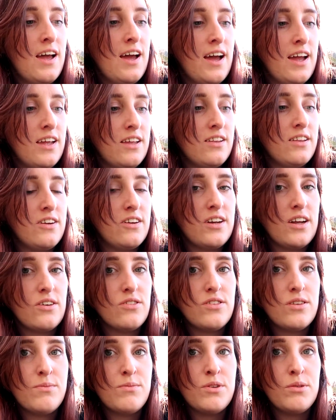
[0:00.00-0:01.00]
I cleared
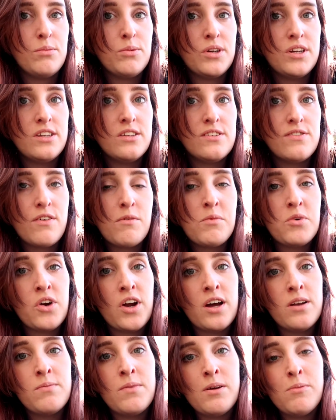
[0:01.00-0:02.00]
out some debris from
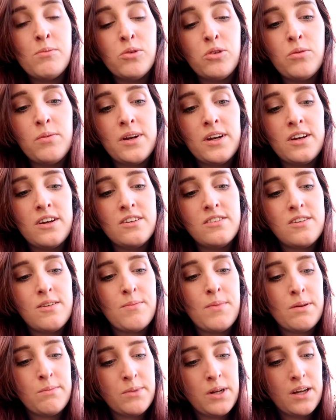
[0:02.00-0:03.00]
around my blueberries and
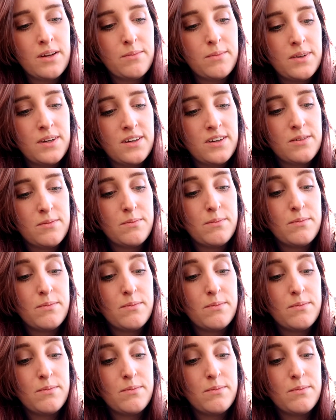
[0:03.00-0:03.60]
my blackberries,